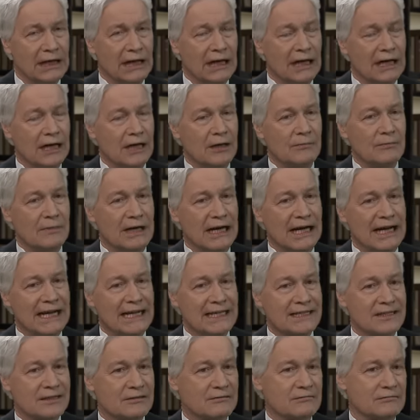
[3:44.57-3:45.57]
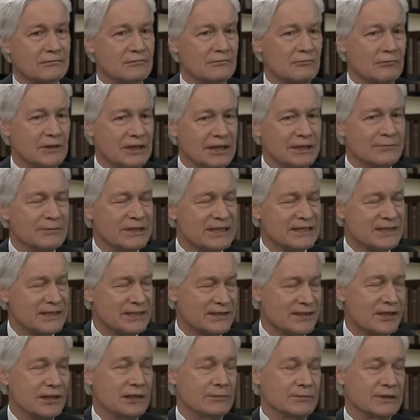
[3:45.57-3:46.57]
And William is
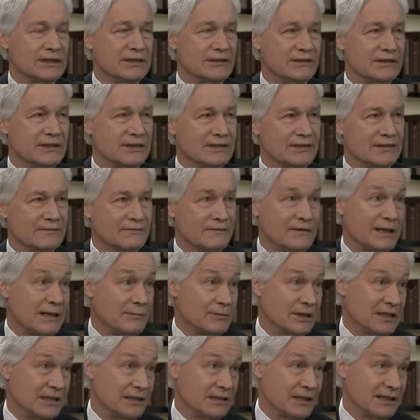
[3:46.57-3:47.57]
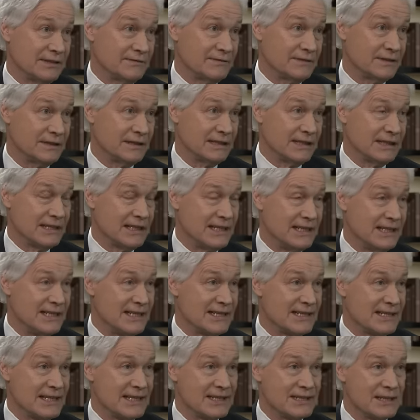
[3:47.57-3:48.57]
determined that family life
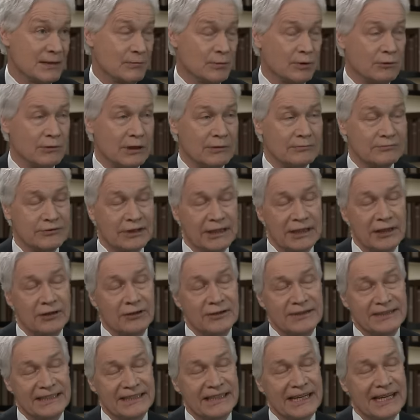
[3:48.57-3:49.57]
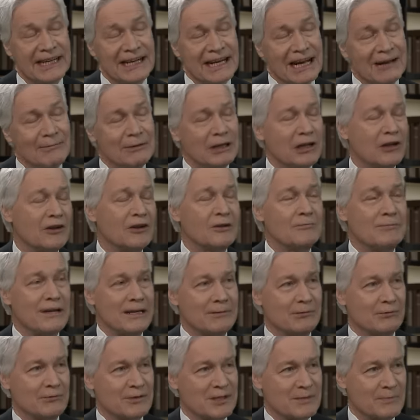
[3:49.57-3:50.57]
is his number one priority. I mean, a lot of
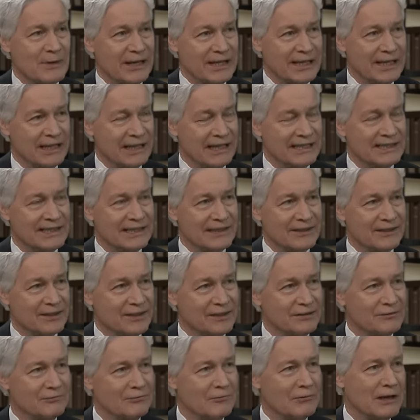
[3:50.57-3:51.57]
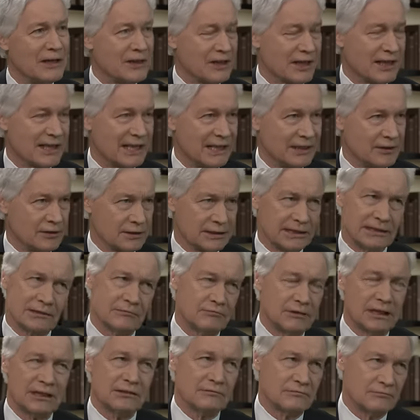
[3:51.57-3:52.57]
people were speculating that when the King got
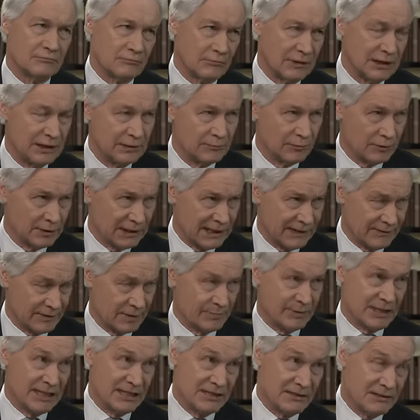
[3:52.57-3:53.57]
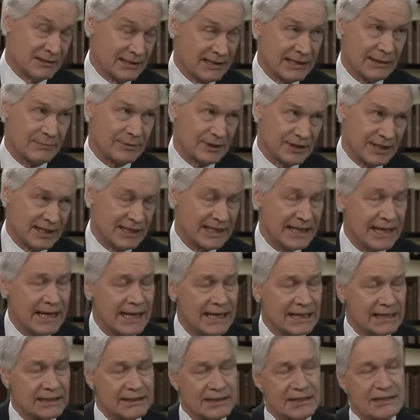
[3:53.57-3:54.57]
ill, well, William will have to be deputy
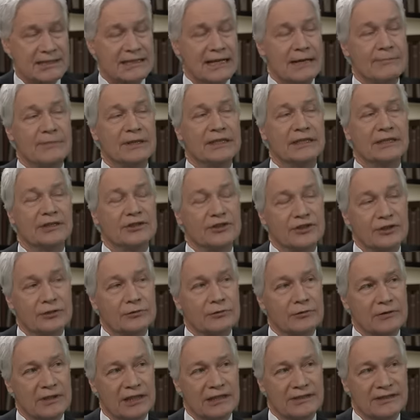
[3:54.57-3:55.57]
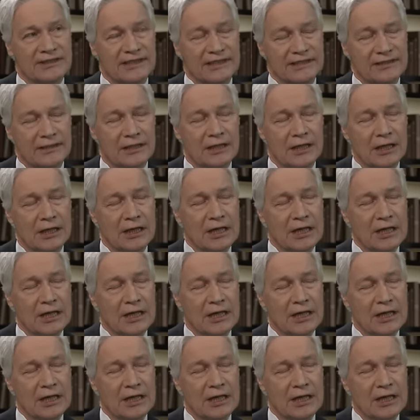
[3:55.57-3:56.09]
king and step in and do all those things.